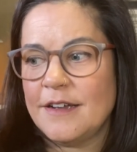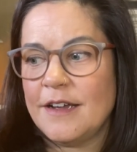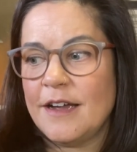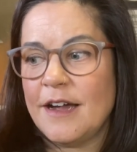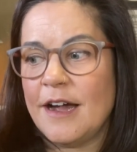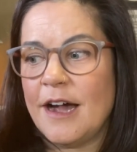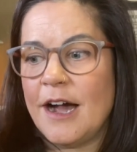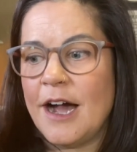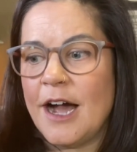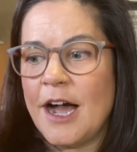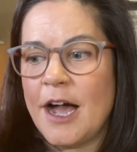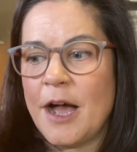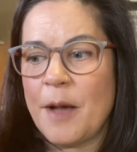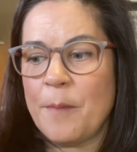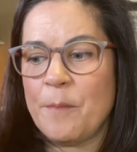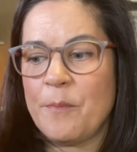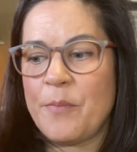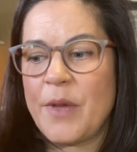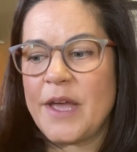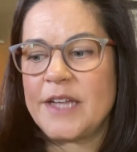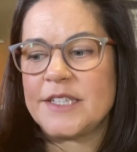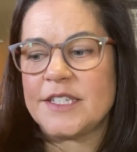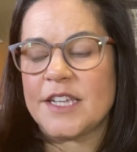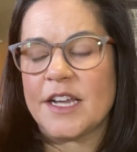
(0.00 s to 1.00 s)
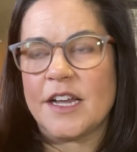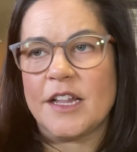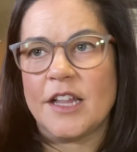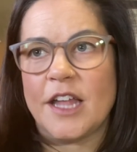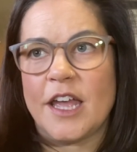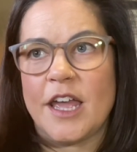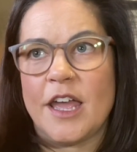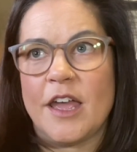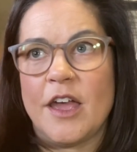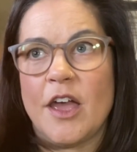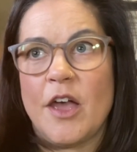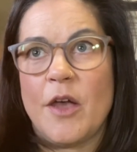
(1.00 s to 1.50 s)
Um,
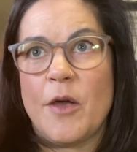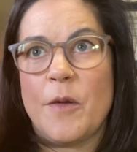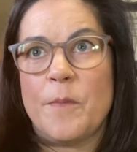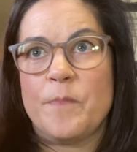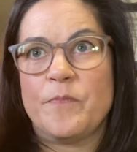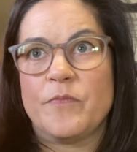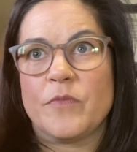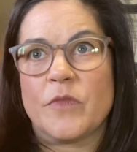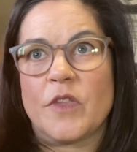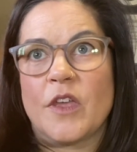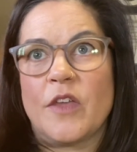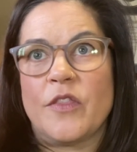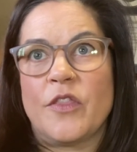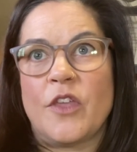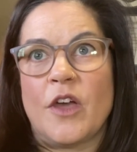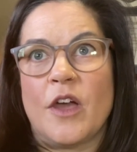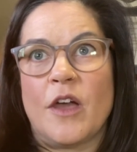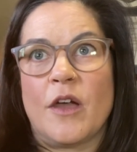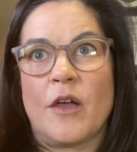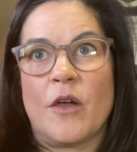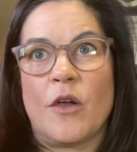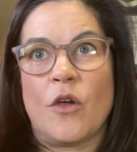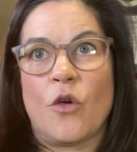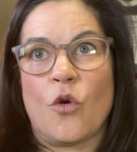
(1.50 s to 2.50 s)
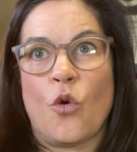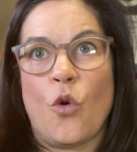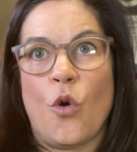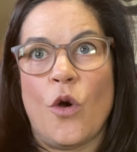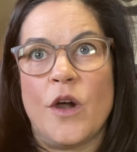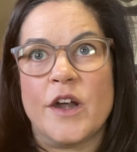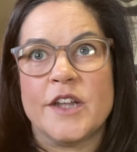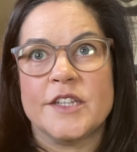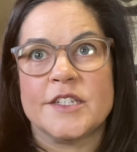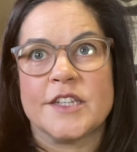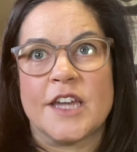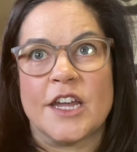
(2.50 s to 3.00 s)
basically, the court
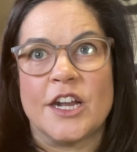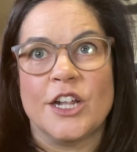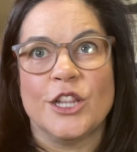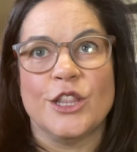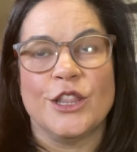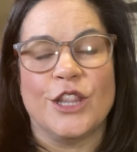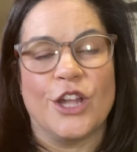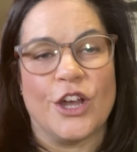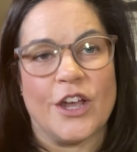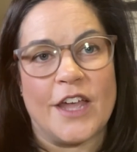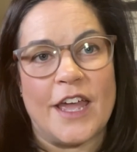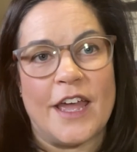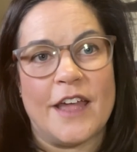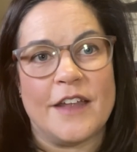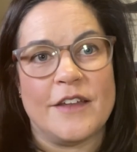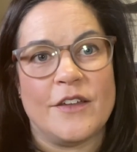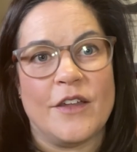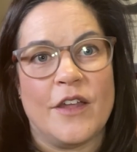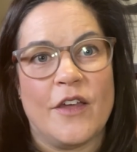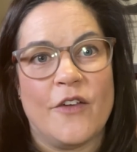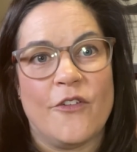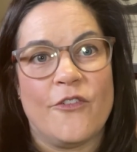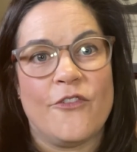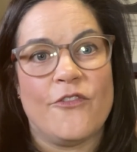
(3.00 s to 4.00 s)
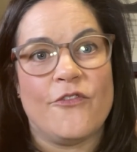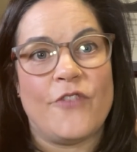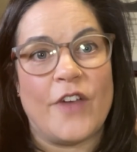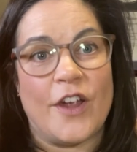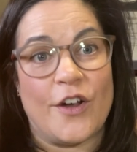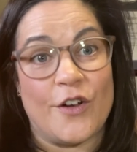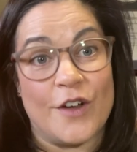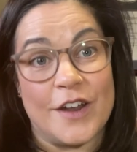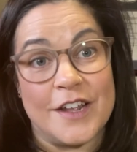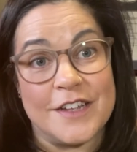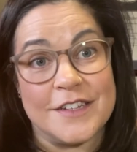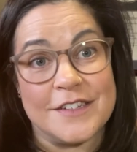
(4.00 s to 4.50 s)
is going to look at
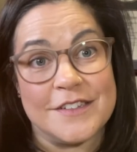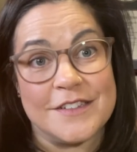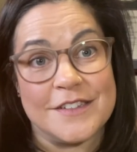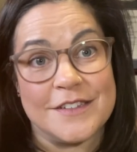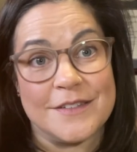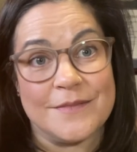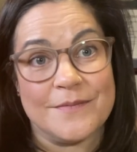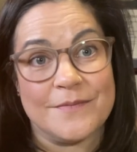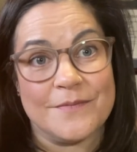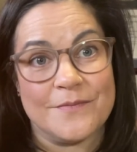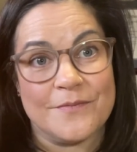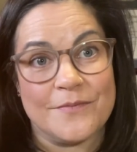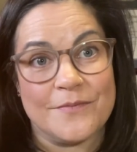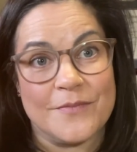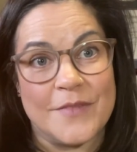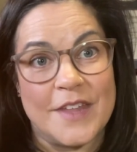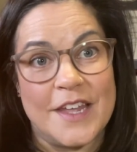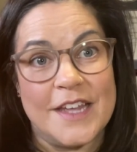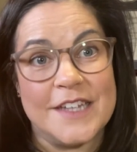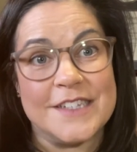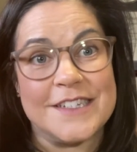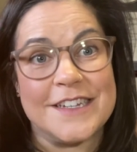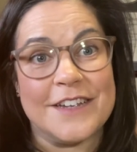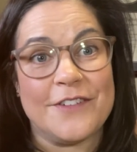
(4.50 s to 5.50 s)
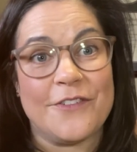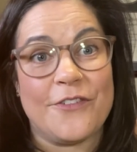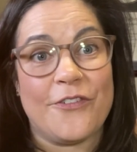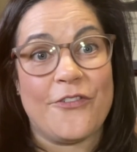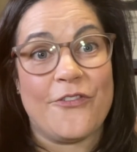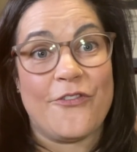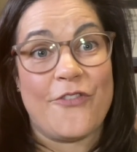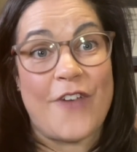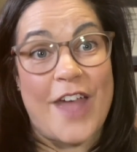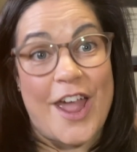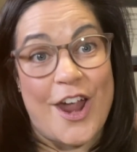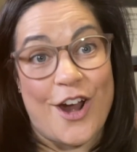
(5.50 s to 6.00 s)
fairness. Is it
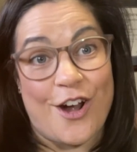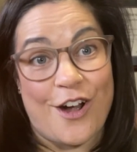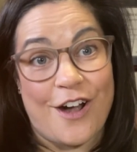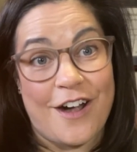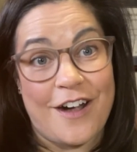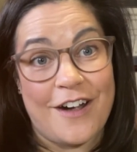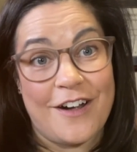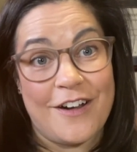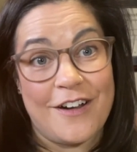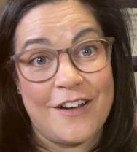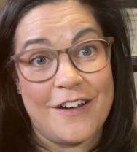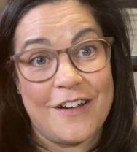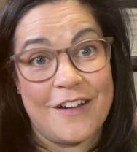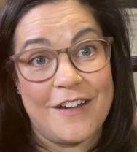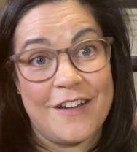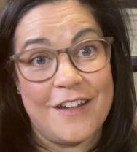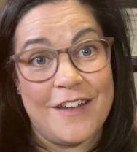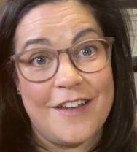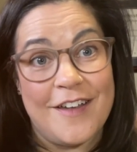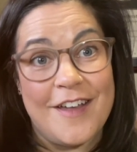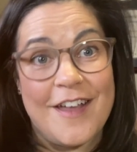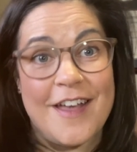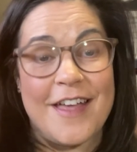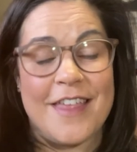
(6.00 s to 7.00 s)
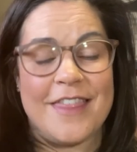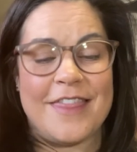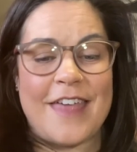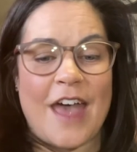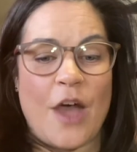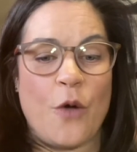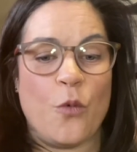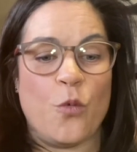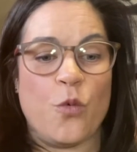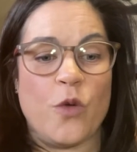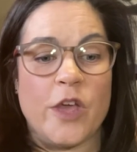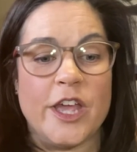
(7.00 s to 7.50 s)
fair
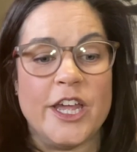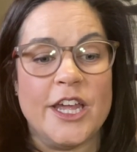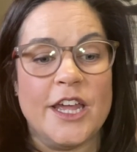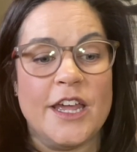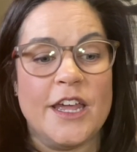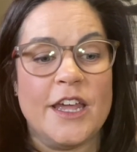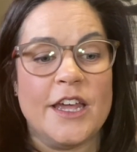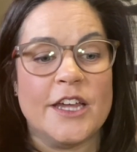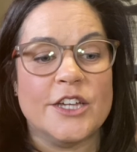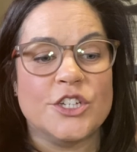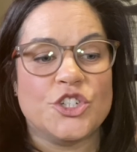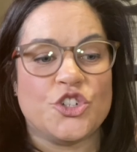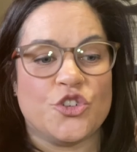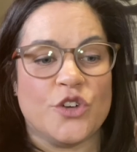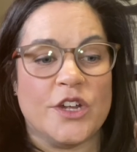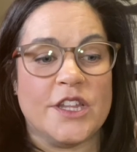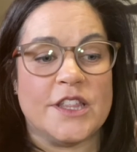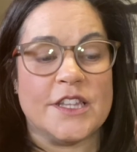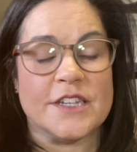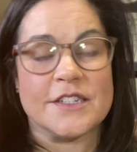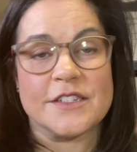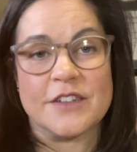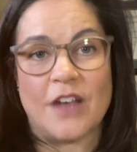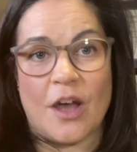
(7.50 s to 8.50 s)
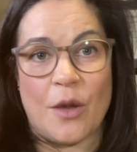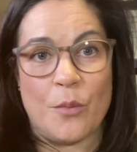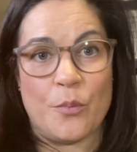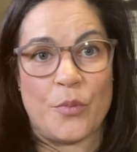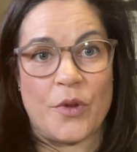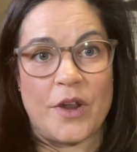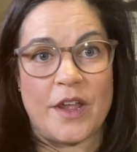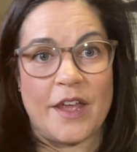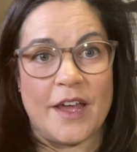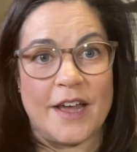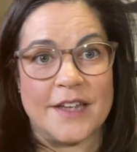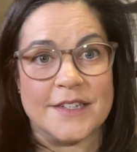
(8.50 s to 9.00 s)
that we treat this
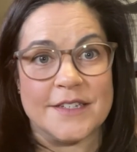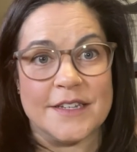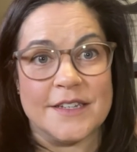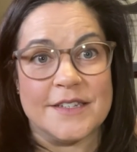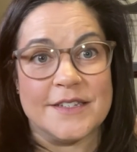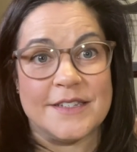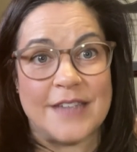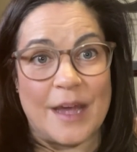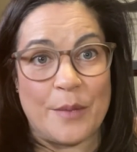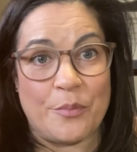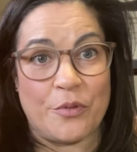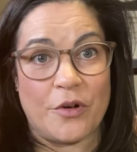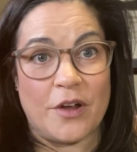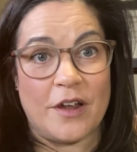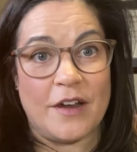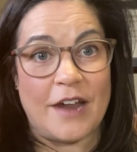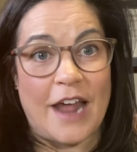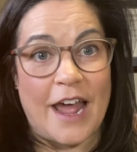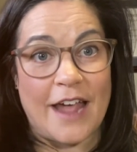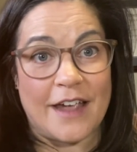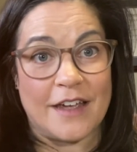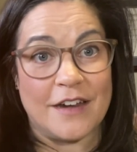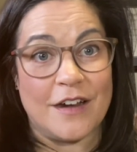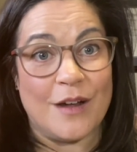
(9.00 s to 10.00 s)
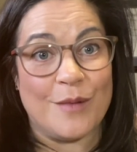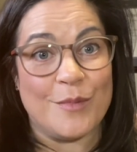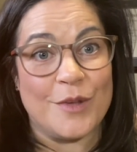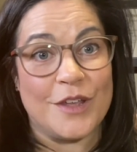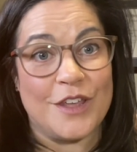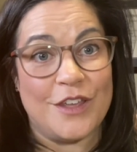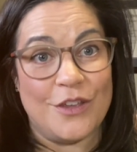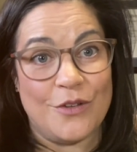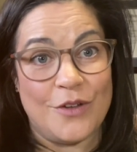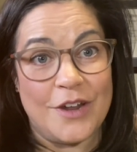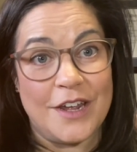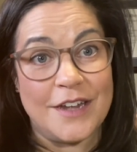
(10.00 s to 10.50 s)
company as a separate economic
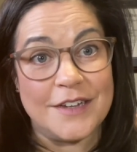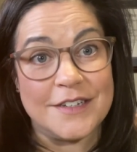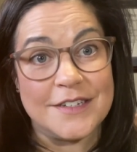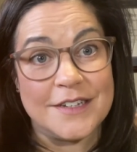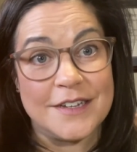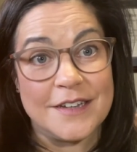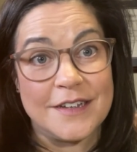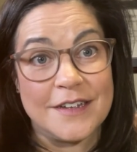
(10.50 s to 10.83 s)
unit?